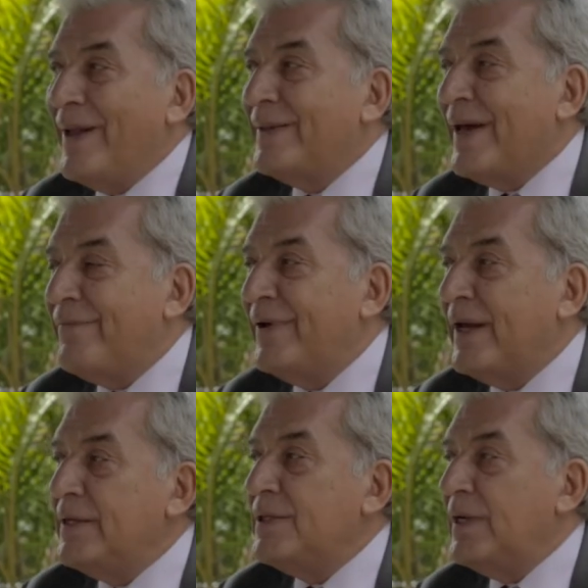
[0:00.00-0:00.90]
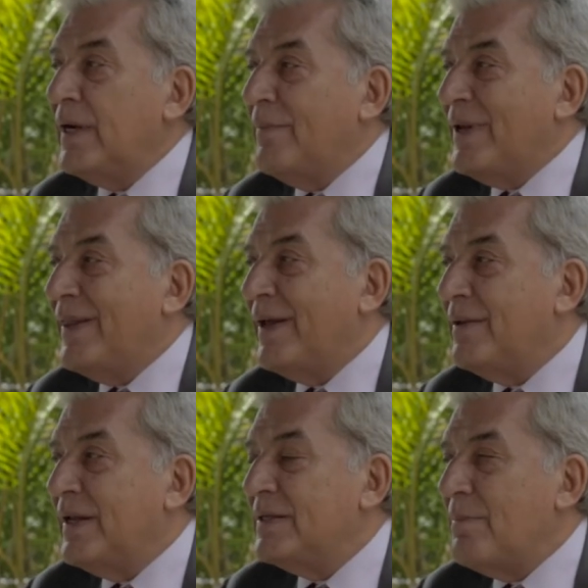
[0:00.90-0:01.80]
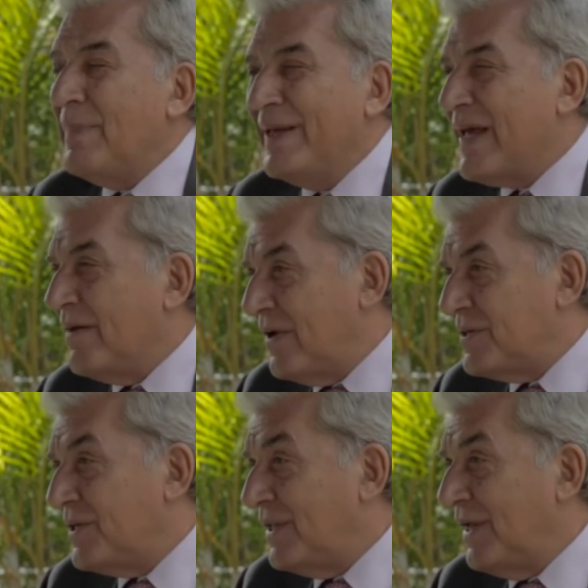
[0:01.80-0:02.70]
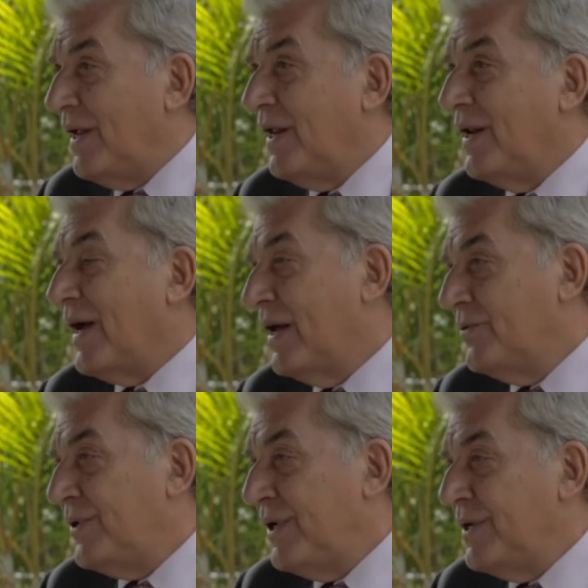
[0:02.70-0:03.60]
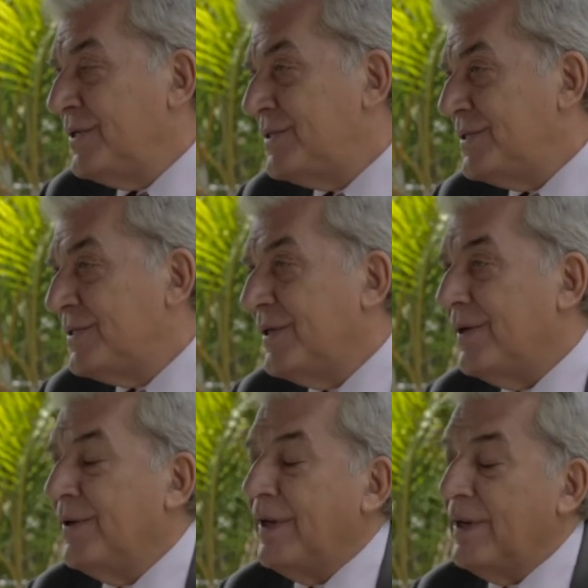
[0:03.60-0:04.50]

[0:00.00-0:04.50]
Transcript: at Africa in general, I mean, there, there is a big diversity in yes. countries. Yes. Uh, uh